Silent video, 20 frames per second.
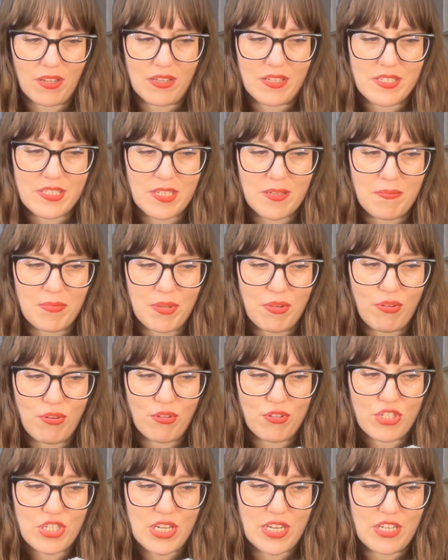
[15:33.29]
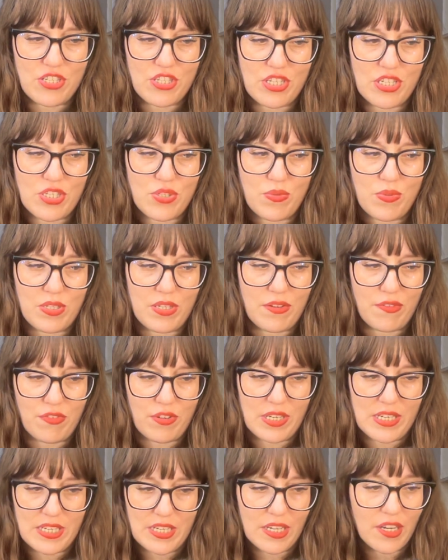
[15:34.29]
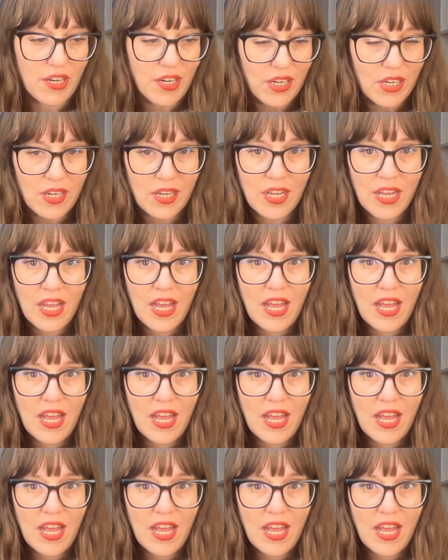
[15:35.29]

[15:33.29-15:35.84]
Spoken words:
on his computer changing to a different year.